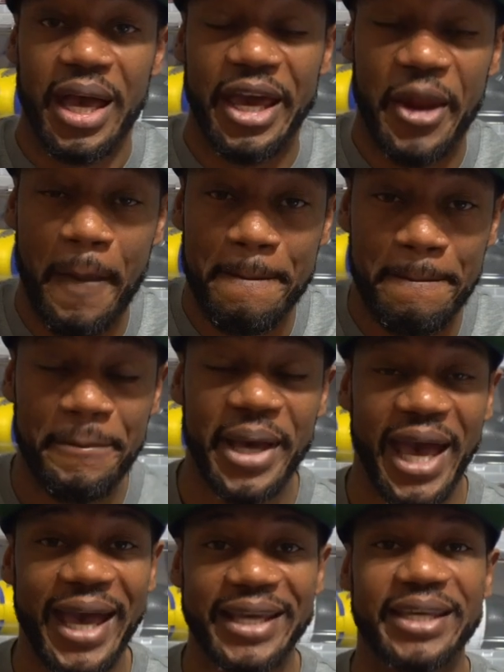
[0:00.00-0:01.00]
And I'm
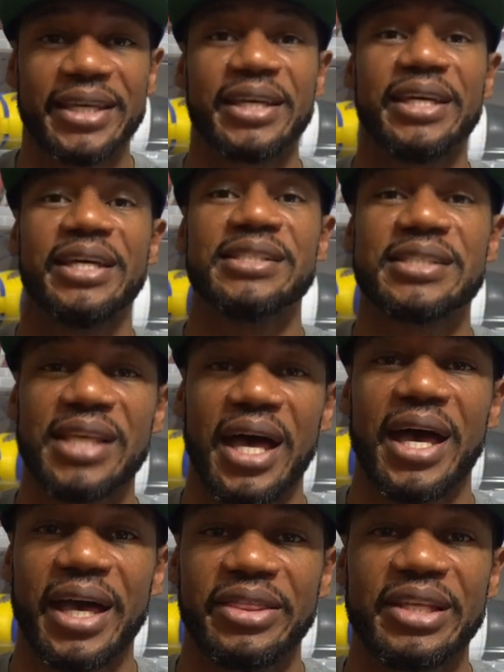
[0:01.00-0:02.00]
back
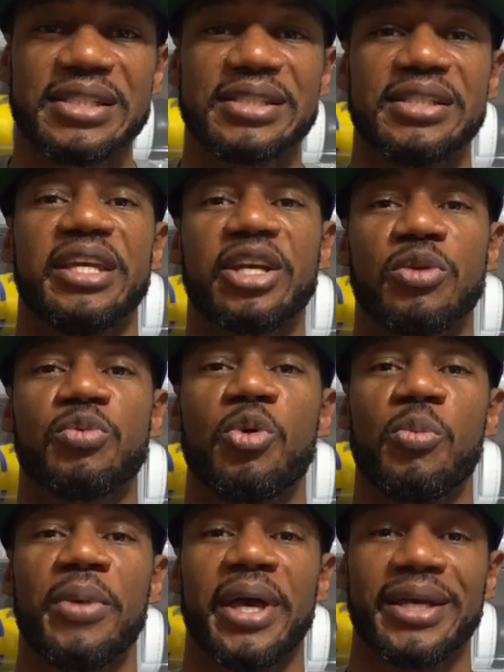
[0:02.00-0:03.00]
inside the sneaker
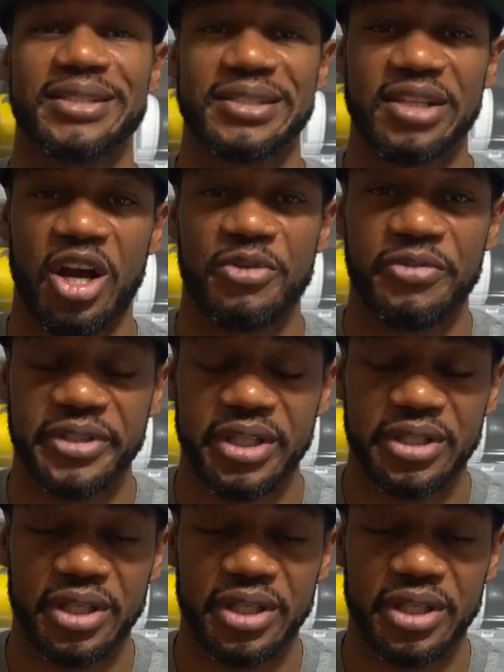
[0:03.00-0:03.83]
room, man. Sorry for the